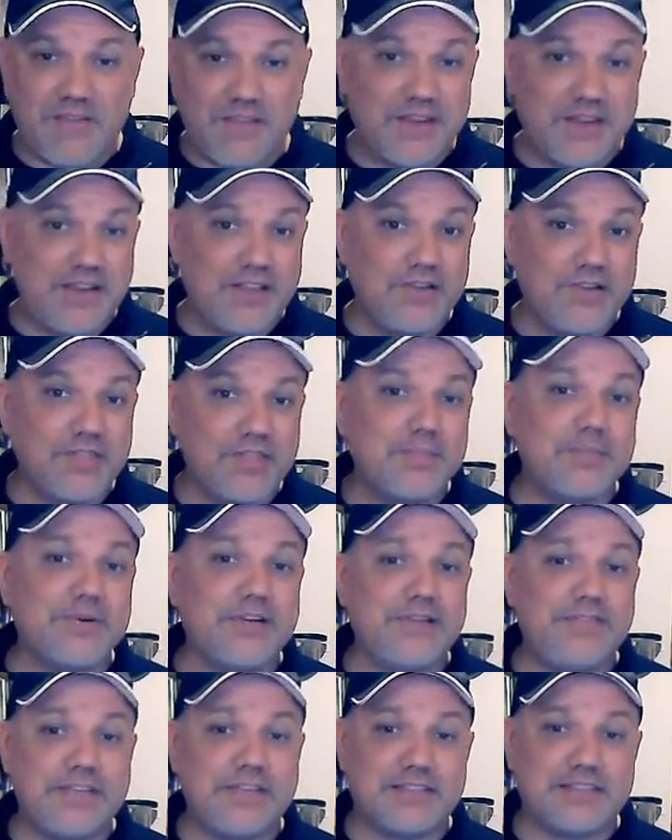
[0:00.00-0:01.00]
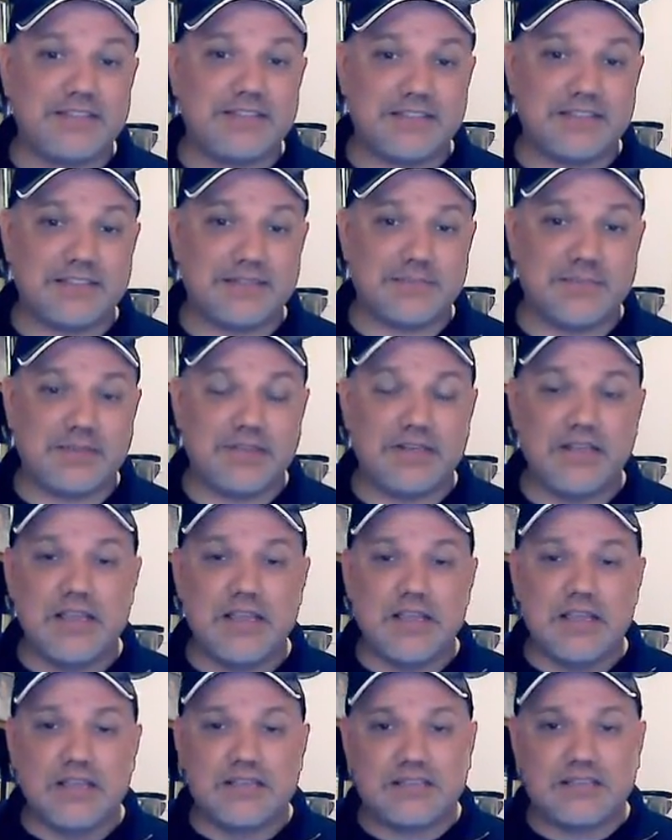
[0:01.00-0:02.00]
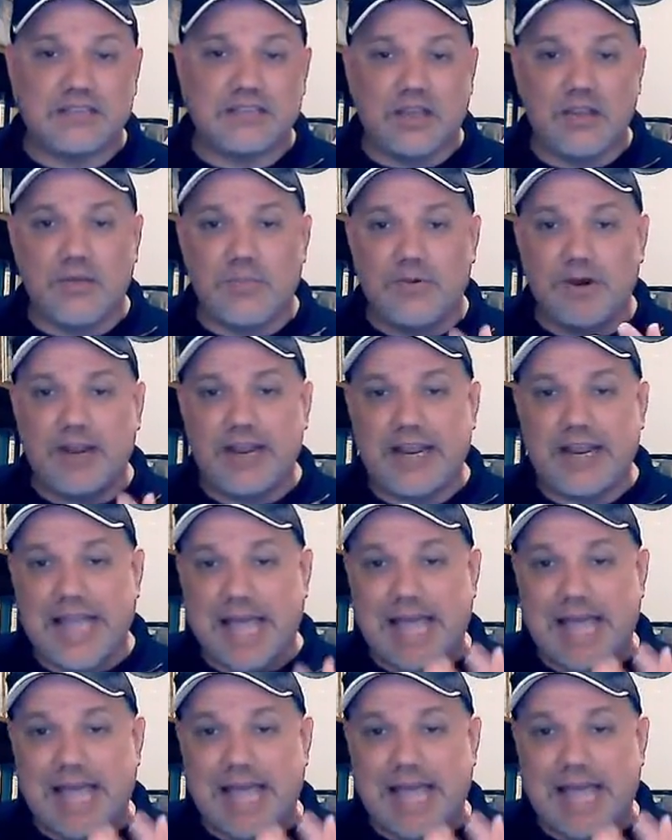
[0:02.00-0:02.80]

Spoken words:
video, the previous discipline, celebrate